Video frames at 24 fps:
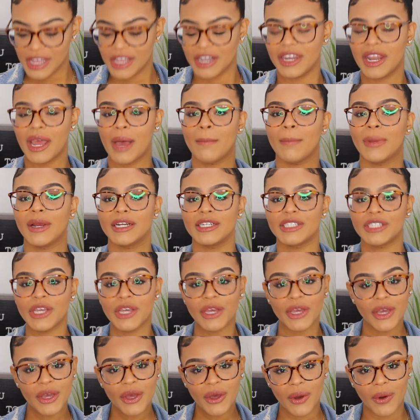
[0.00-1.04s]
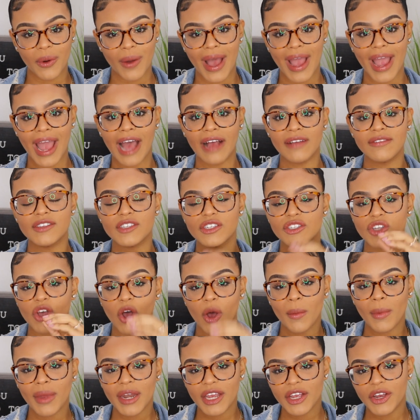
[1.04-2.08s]
Number two, I have
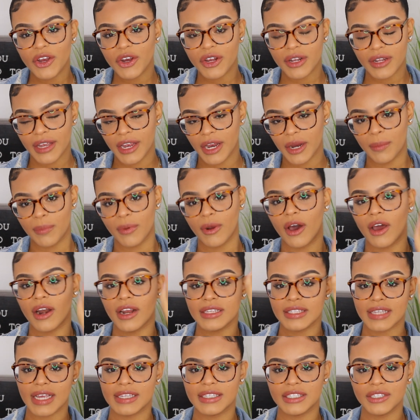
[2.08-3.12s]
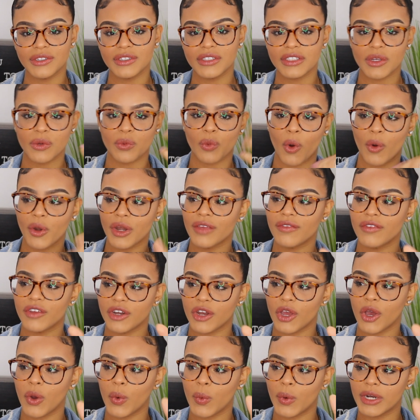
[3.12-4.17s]
so many curly hair products, I seriously won't even
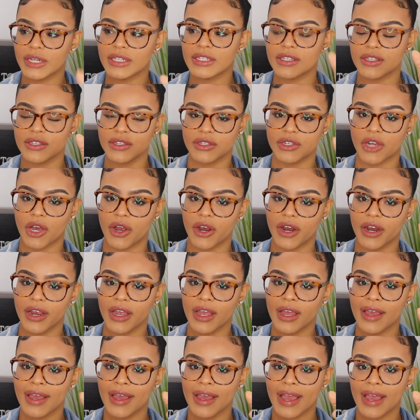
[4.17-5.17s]
know where to start.